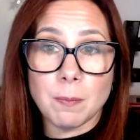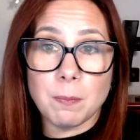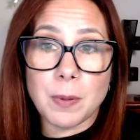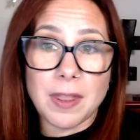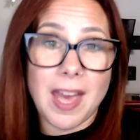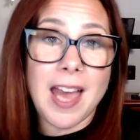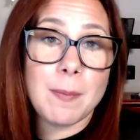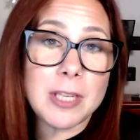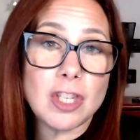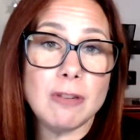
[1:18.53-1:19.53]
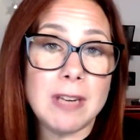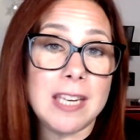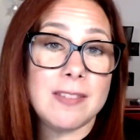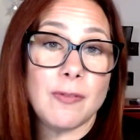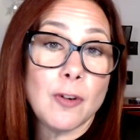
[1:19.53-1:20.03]
But the habits you
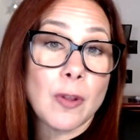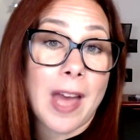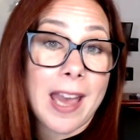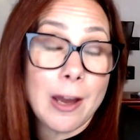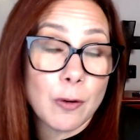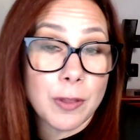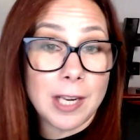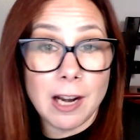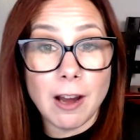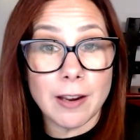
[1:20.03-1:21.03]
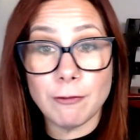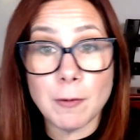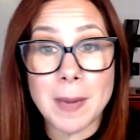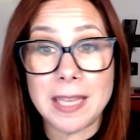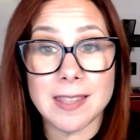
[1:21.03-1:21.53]
need for that healthy life
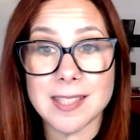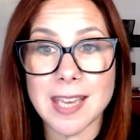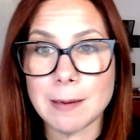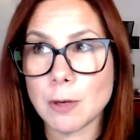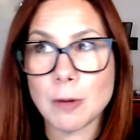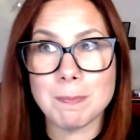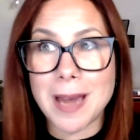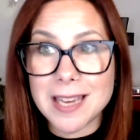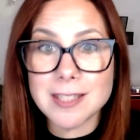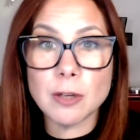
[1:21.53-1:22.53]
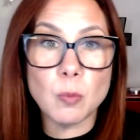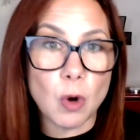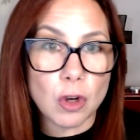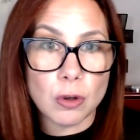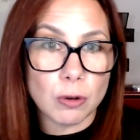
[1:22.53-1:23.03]
remain the same no matter
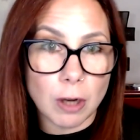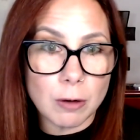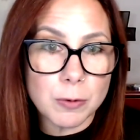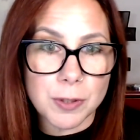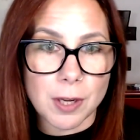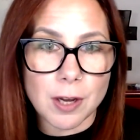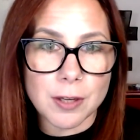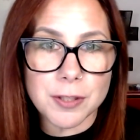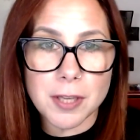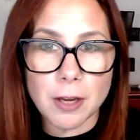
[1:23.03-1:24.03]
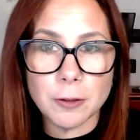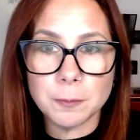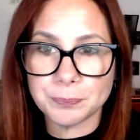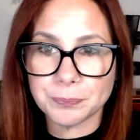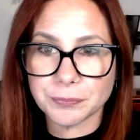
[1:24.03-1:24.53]
what your goals are. So
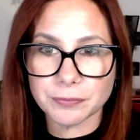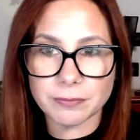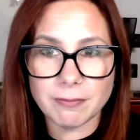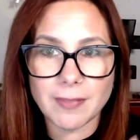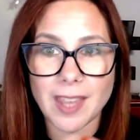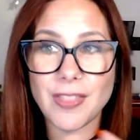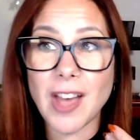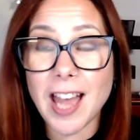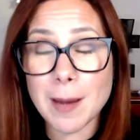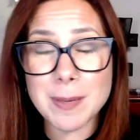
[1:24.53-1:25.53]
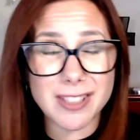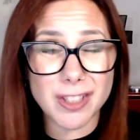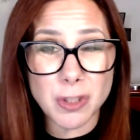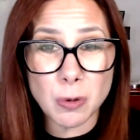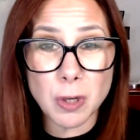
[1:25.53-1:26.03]
the habits I
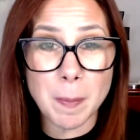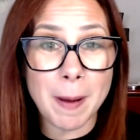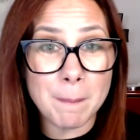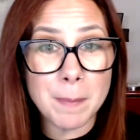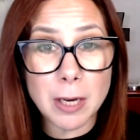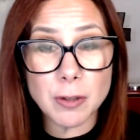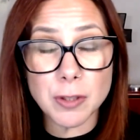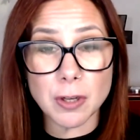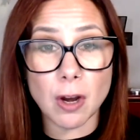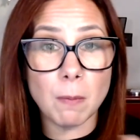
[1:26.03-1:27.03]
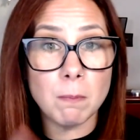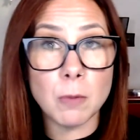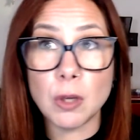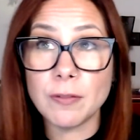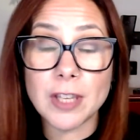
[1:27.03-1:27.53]
talk about most are
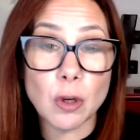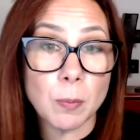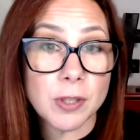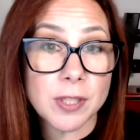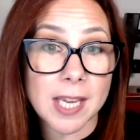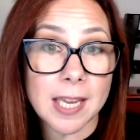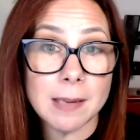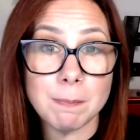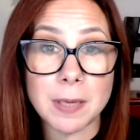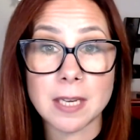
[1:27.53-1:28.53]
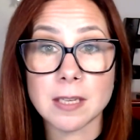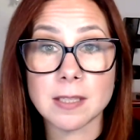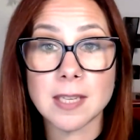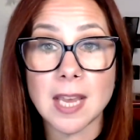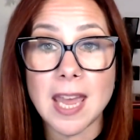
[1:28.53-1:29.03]
moving your body,
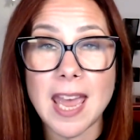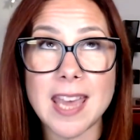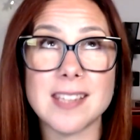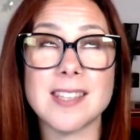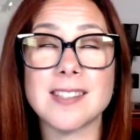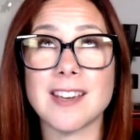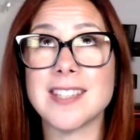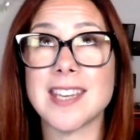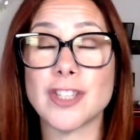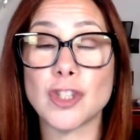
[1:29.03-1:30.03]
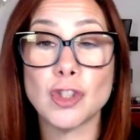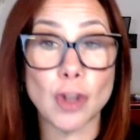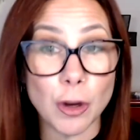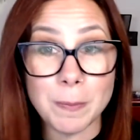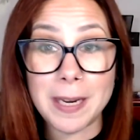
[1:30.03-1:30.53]
because exercise has
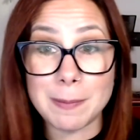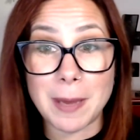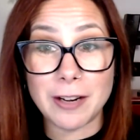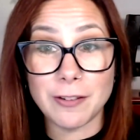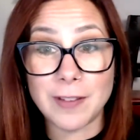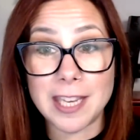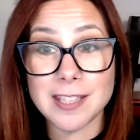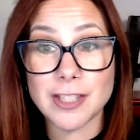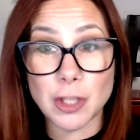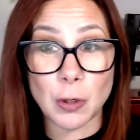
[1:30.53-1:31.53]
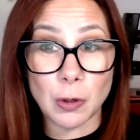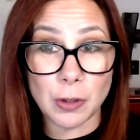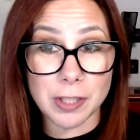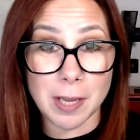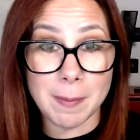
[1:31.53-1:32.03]
so many benefits to your
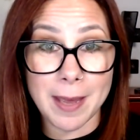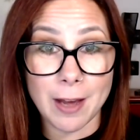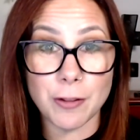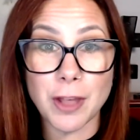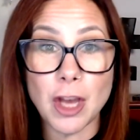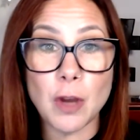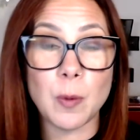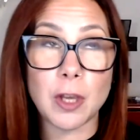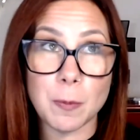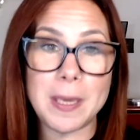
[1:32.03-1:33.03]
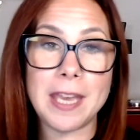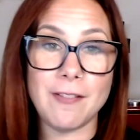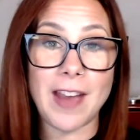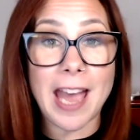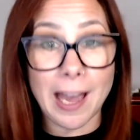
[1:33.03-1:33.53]
long-term health. We could be here
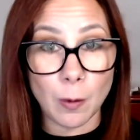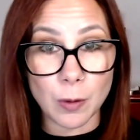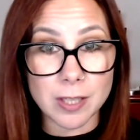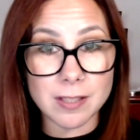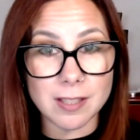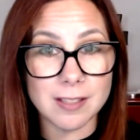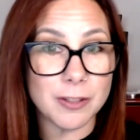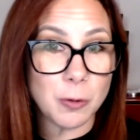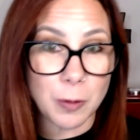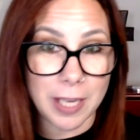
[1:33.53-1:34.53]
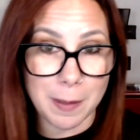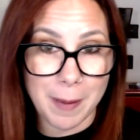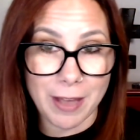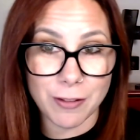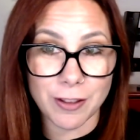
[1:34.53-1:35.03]
for hours talking
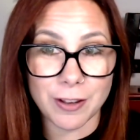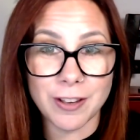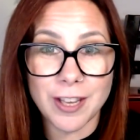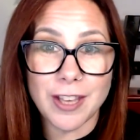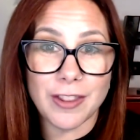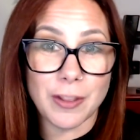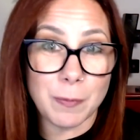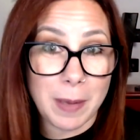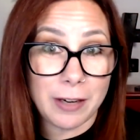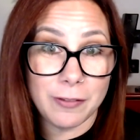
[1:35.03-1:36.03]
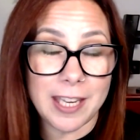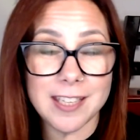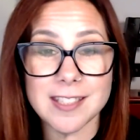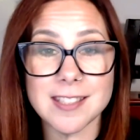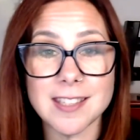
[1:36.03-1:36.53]
about the
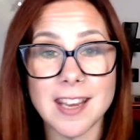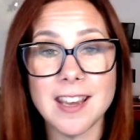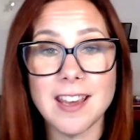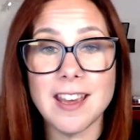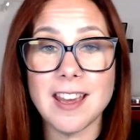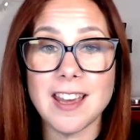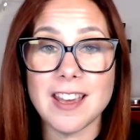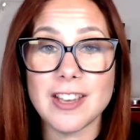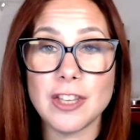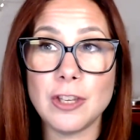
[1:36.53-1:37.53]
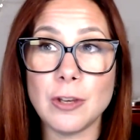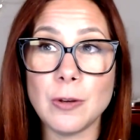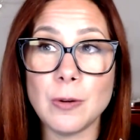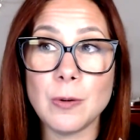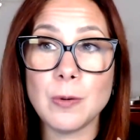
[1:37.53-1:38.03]
benefits.
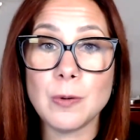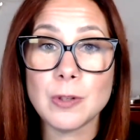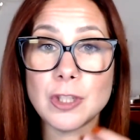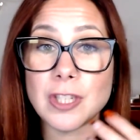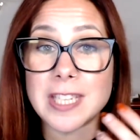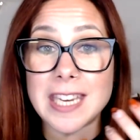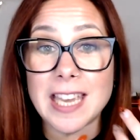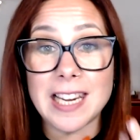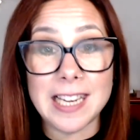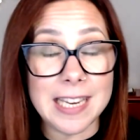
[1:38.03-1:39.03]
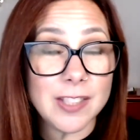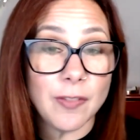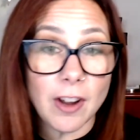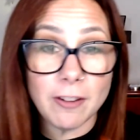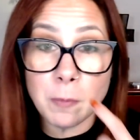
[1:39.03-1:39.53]
You should eat at least
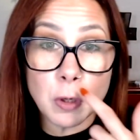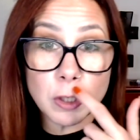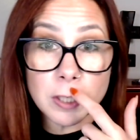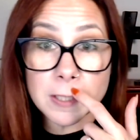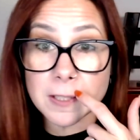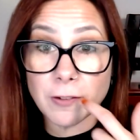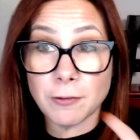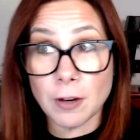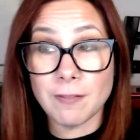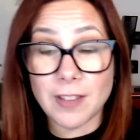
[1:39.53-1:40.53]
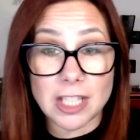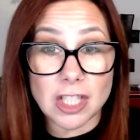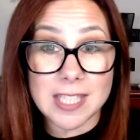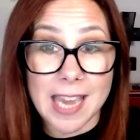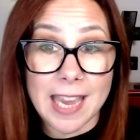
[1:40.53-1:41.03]
5 portions of fruit and veg a
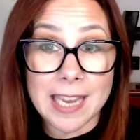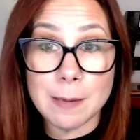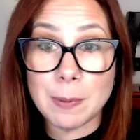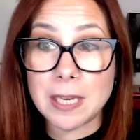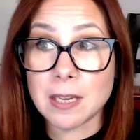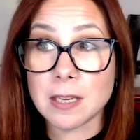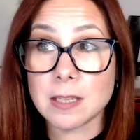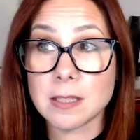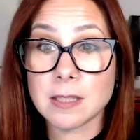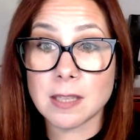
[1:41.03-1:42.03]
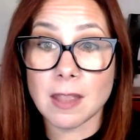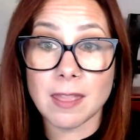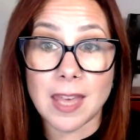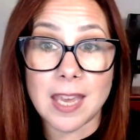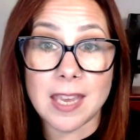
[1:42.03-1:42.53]
day because
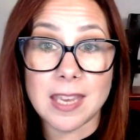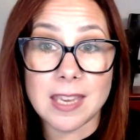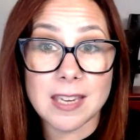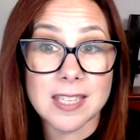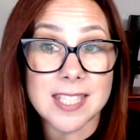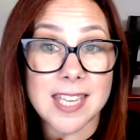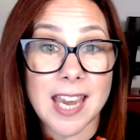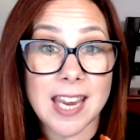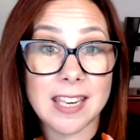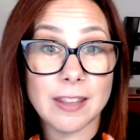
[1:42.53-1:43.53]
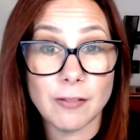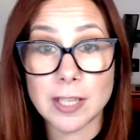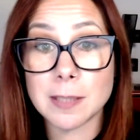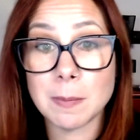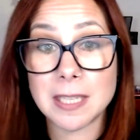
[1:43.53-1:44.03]
they contain the
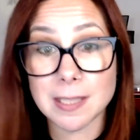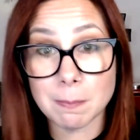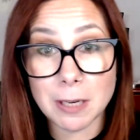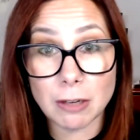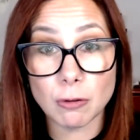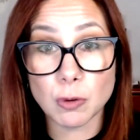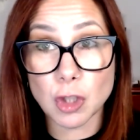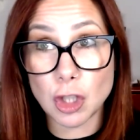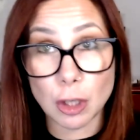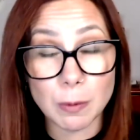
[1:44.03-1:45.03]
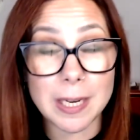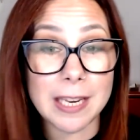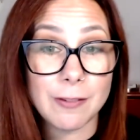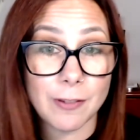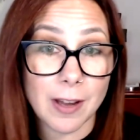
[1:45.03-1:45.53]
vitamins and minerals you
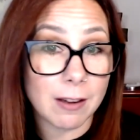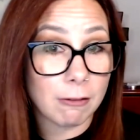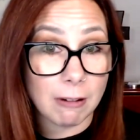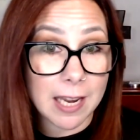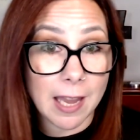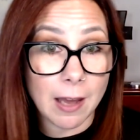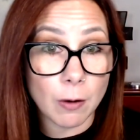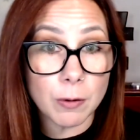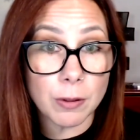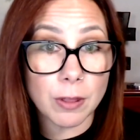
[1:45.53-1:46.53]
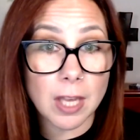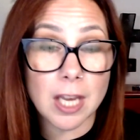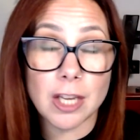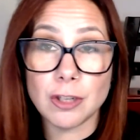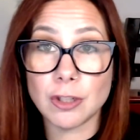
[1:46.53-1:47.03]
need for great health.
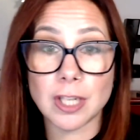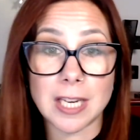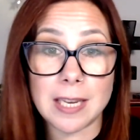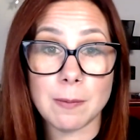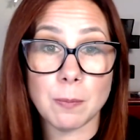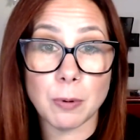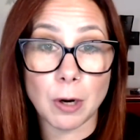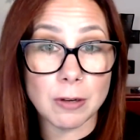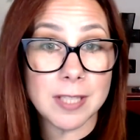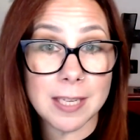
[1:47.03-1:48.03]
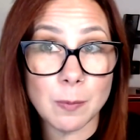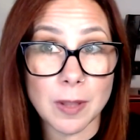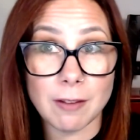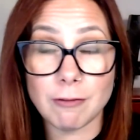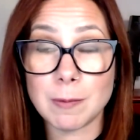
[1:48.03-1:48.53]
You should eat protein
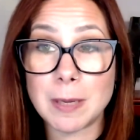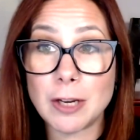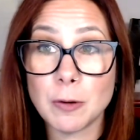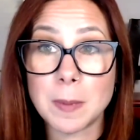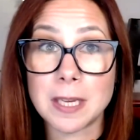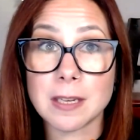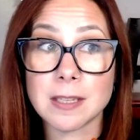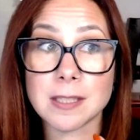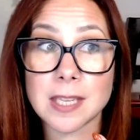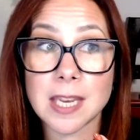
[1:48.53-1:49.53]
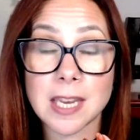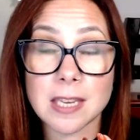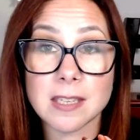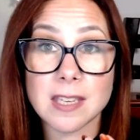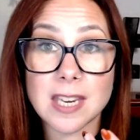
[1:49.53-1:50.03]
with every meal because
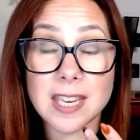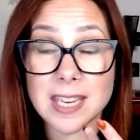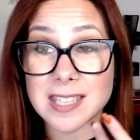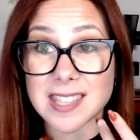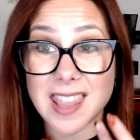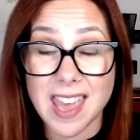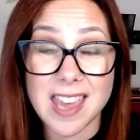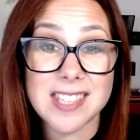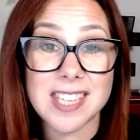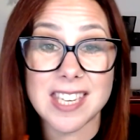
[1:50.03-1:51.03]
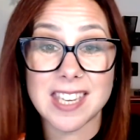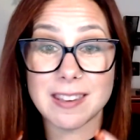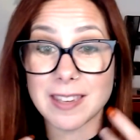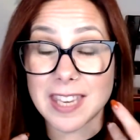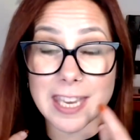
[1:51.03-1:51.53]
it is there to
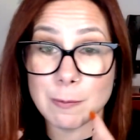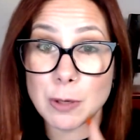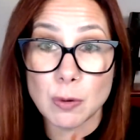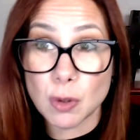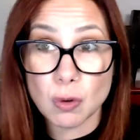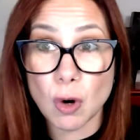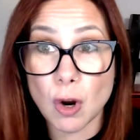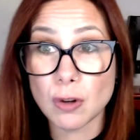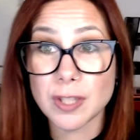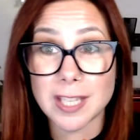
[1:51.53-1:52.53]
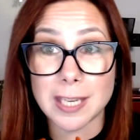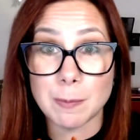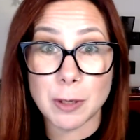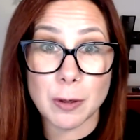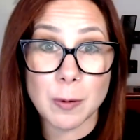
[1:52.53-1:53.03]
keep you strong, to
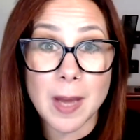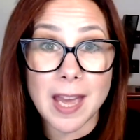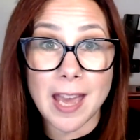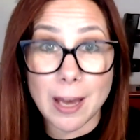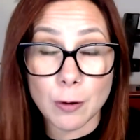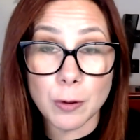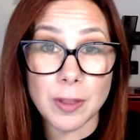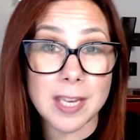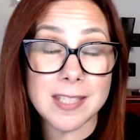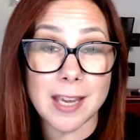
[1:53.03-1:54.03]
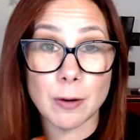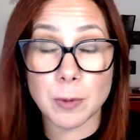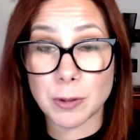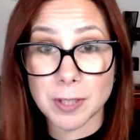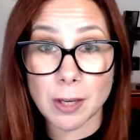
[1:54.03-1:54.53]
keep you healthy, to help
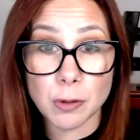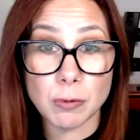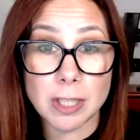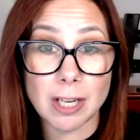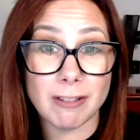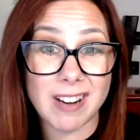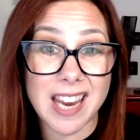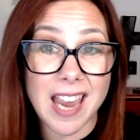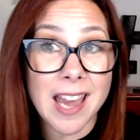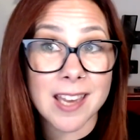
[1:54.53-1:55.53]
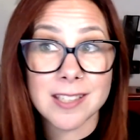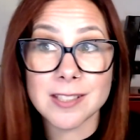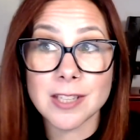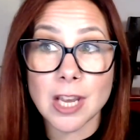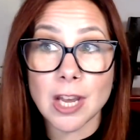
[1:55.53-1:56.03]
your cells regenerate, and